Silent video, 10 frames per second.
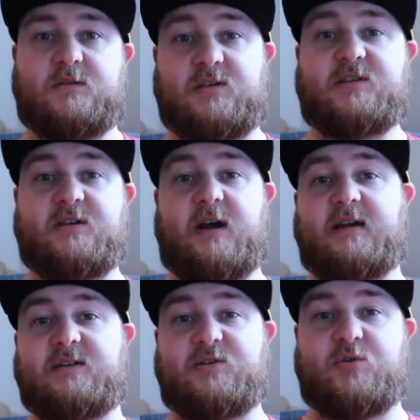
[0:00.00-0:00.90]
Just to
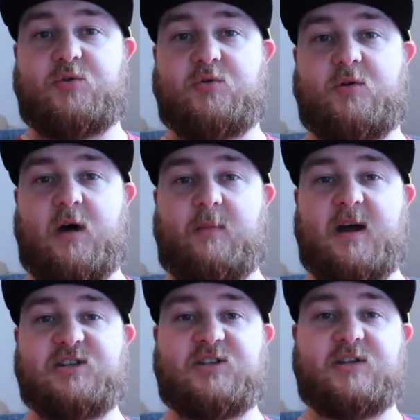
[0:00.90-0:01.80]
add to, I'm
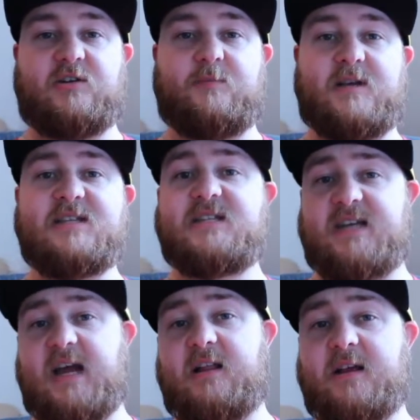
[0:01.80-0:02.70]
actually going to be
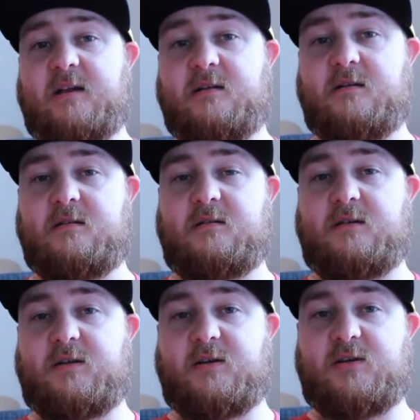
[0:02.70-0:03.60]
selling
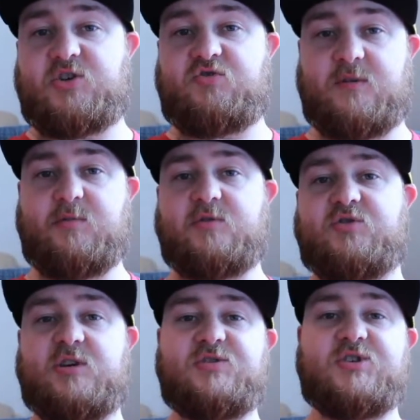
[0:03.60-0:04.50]
the stripper
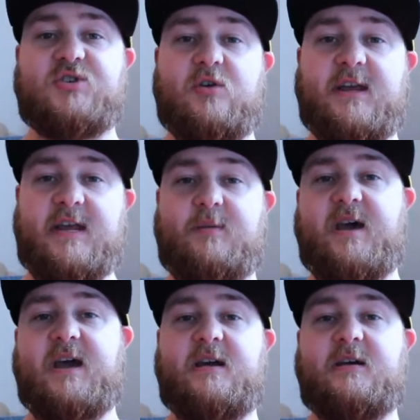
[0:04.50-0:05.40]
trousers on
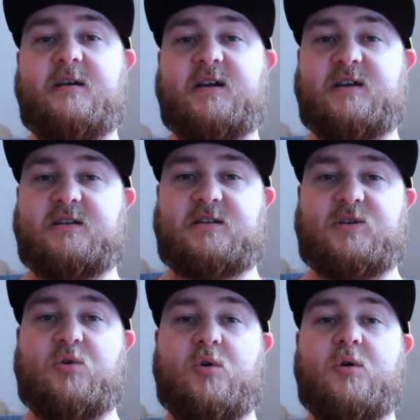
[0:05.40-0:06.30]
eBay.
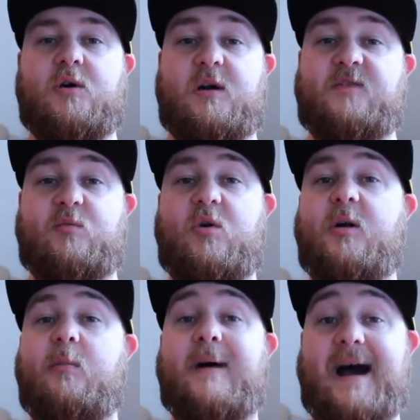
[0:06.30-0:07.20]
So if you
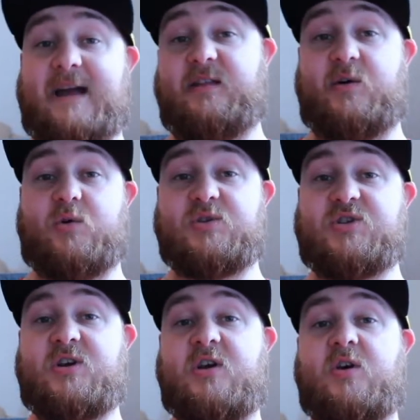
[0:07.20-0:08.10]
want to buy
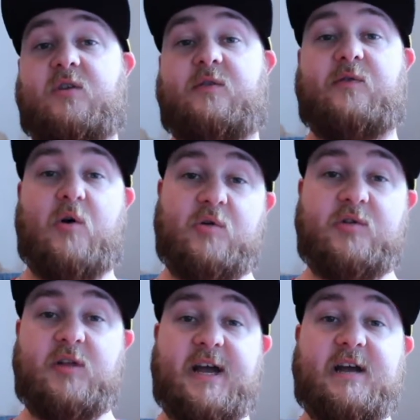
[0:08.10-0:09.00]
those, follow
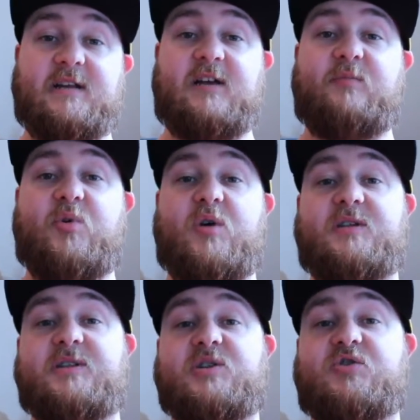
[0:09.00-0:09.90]
the link that I've put
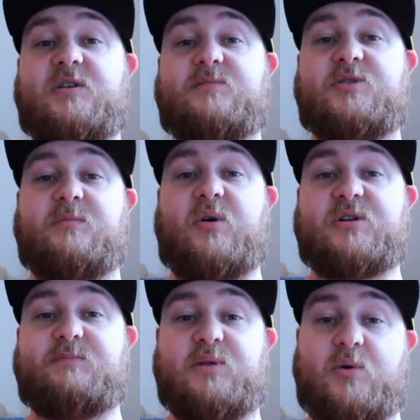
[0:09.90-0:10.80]
in the description
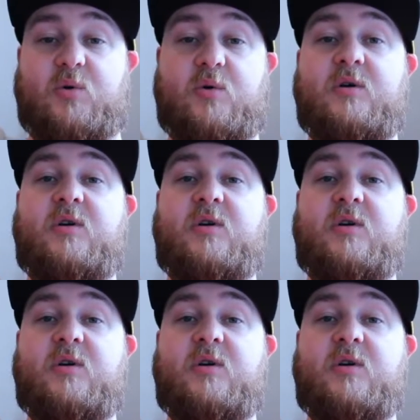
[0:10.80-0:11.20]
box below